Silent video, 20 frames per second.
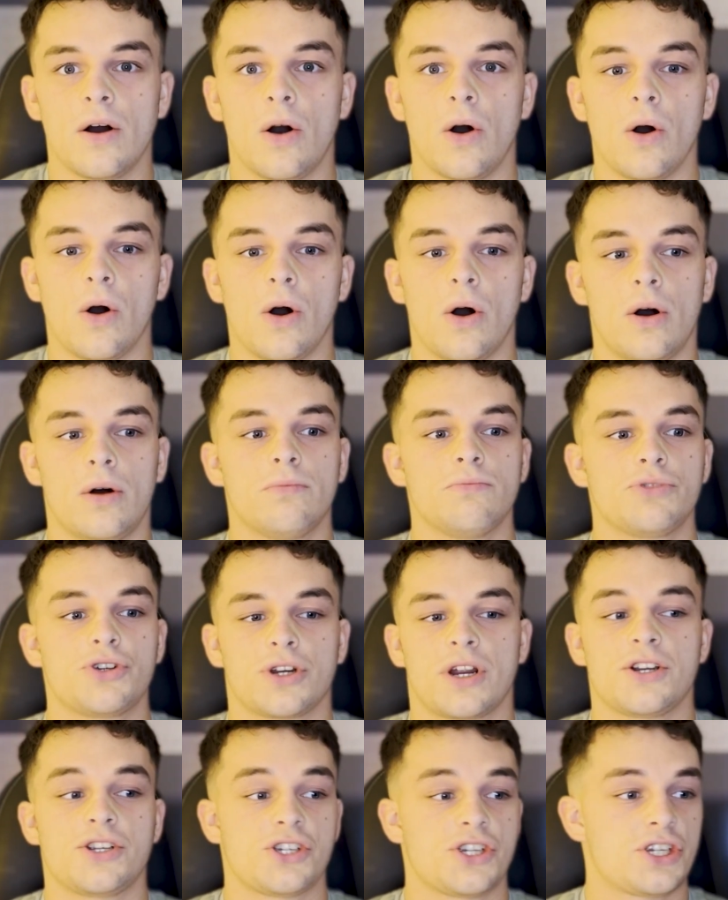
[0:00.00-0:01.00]
Or
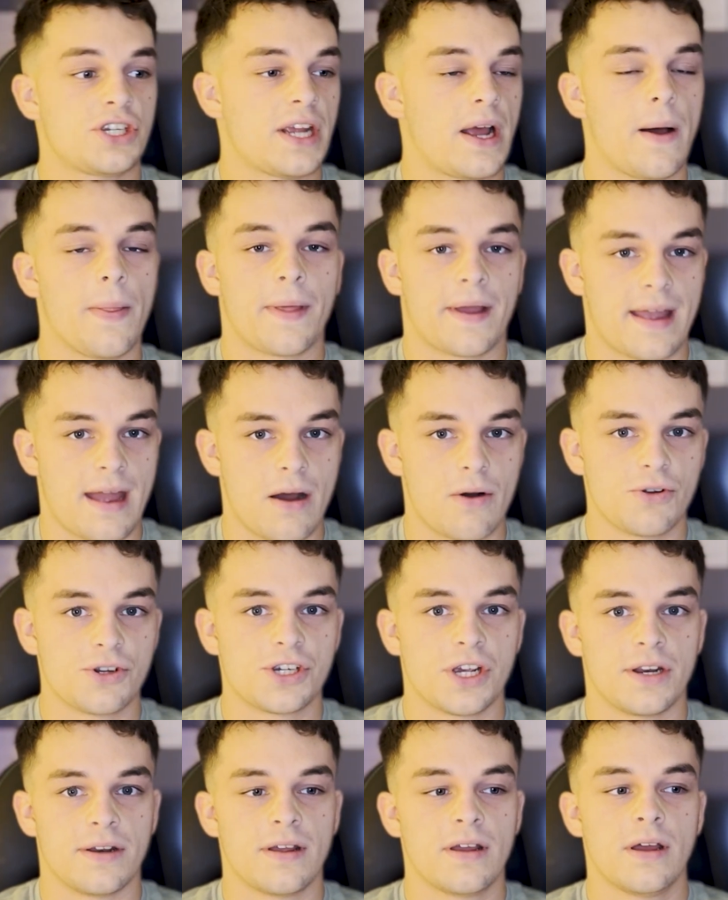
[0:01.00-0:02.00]
should I just sit on the
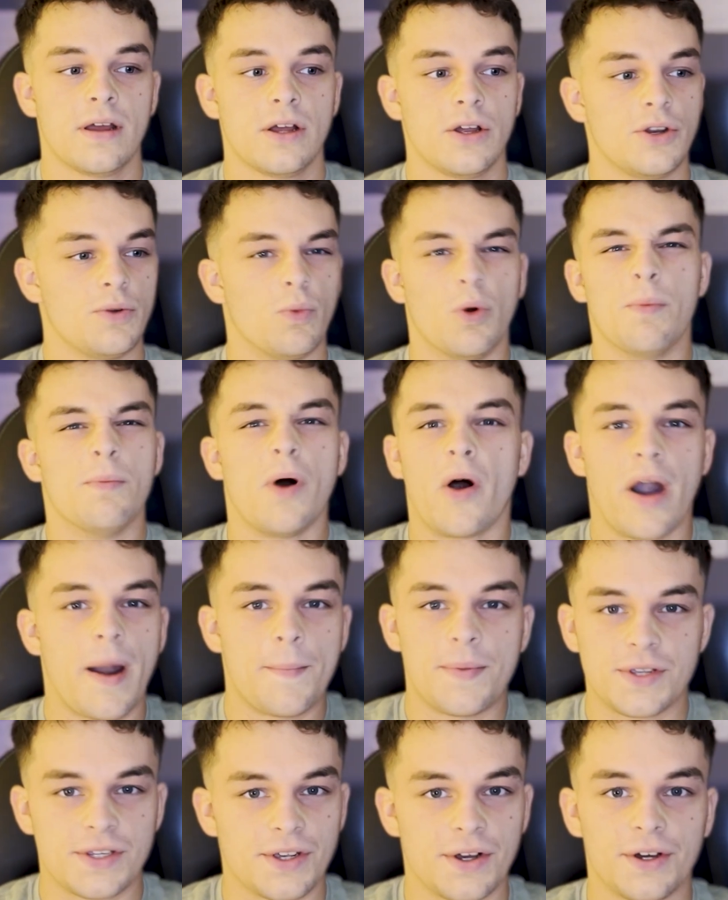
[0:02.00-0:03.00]
couch and one more
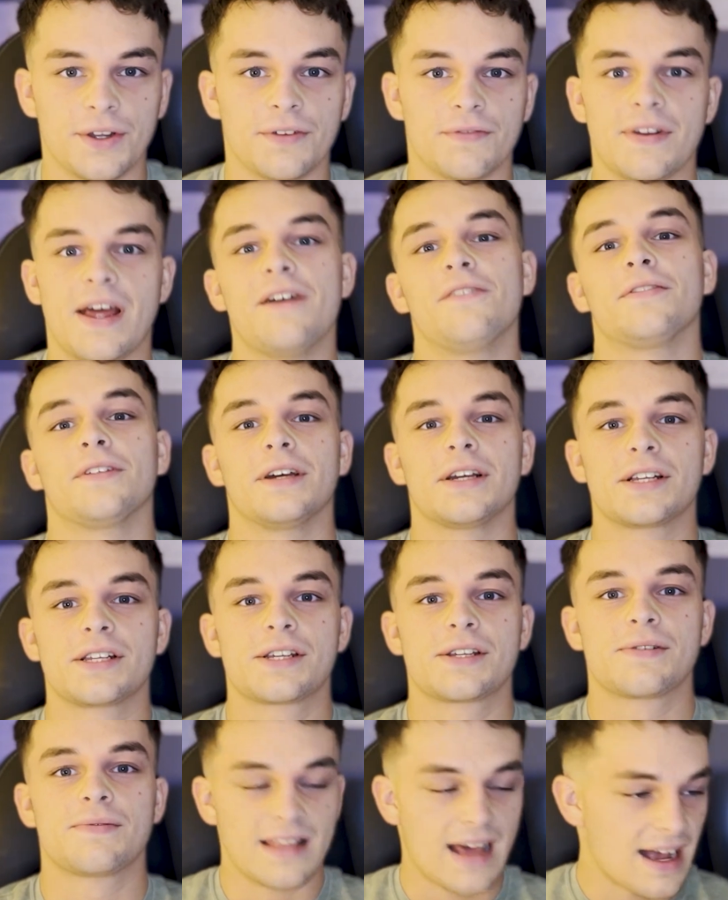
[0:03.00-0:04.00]
episode of
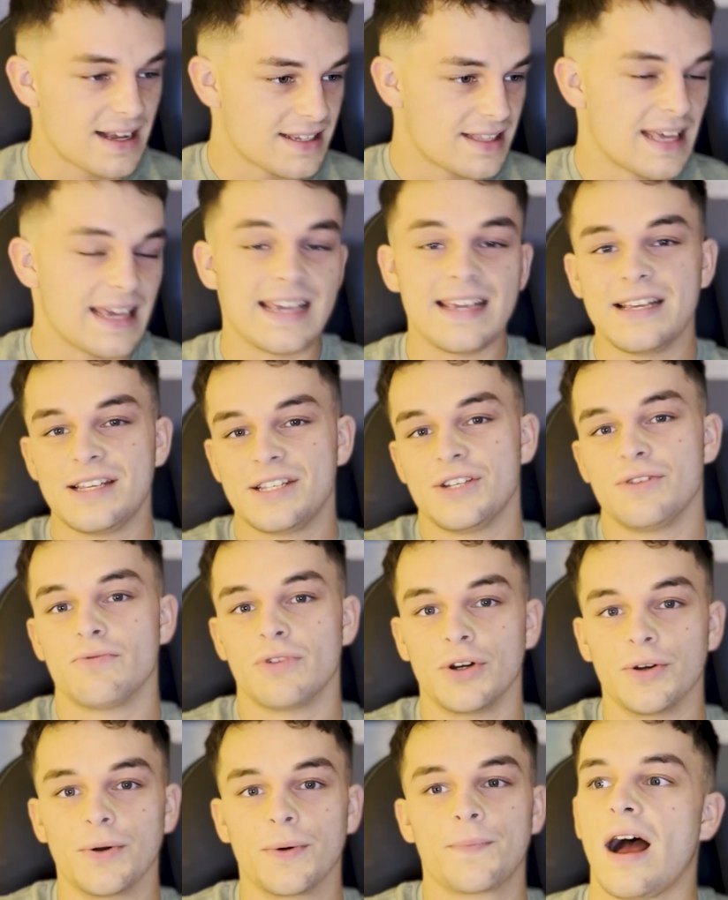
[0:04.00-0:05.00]
Netflix? That's the easy
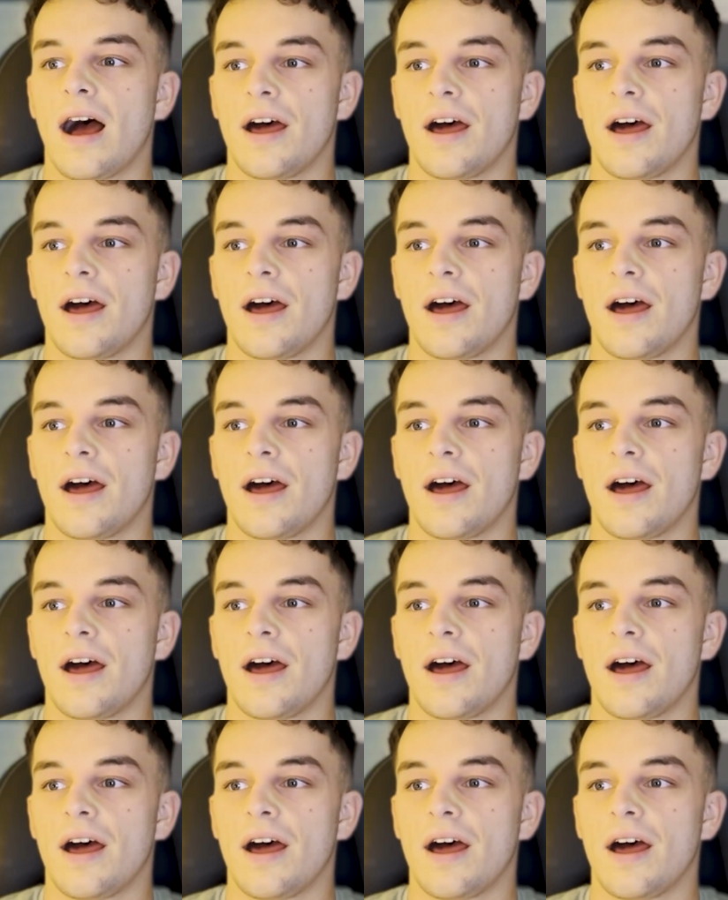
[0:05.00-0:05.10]
route.